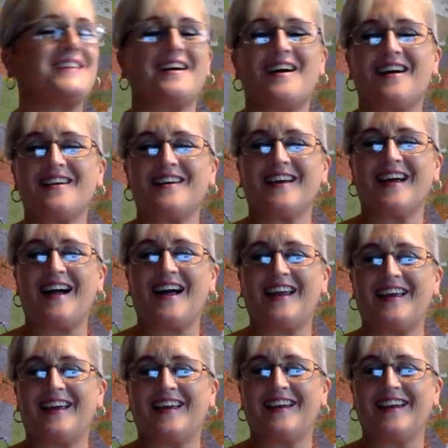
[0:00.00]
Star, you
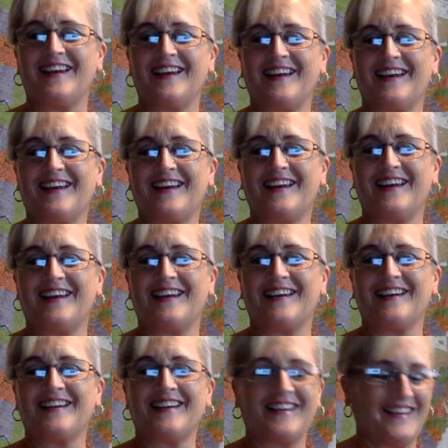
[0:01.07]
got it.
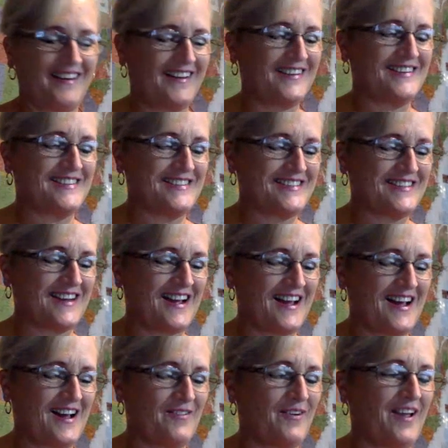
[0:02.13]
Good
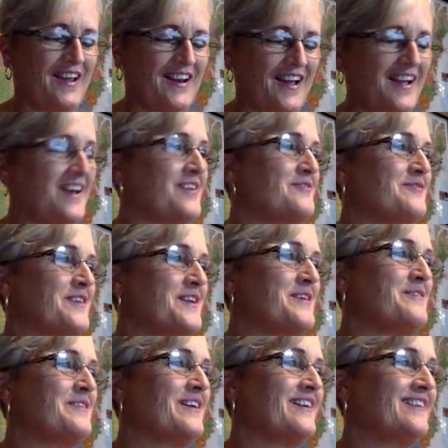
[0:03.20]
job. Okay, now I got a
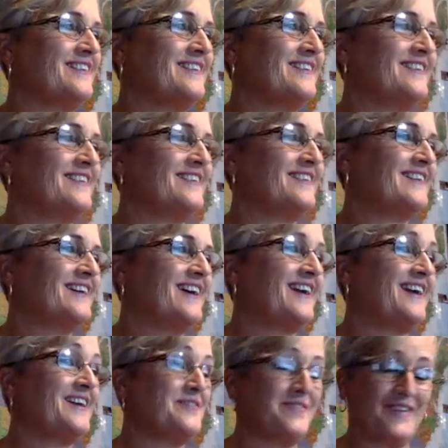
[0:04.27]
funny one. I
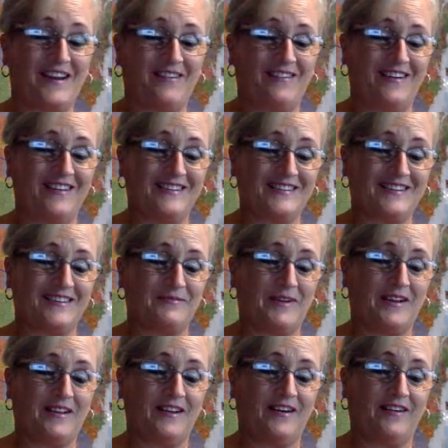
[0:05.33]
got a funny one. This is going to
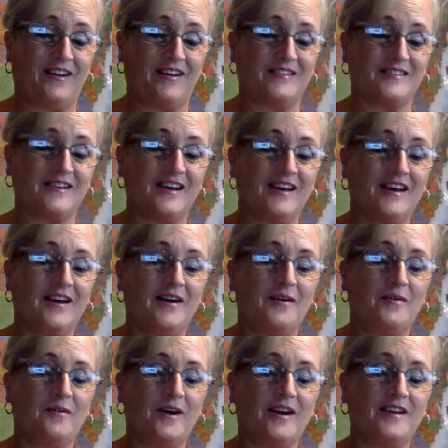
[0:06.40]
be hilarious.
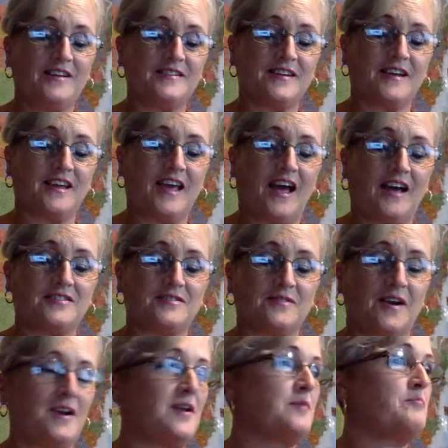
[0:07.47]
What is a
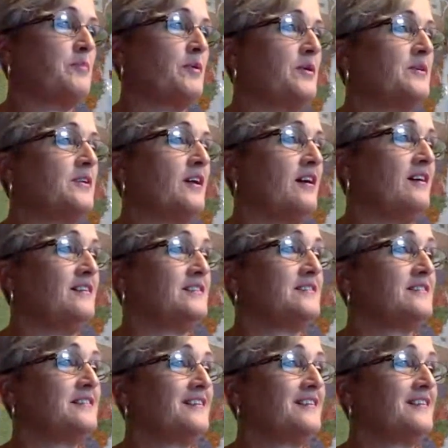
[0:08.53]
castrated bull called?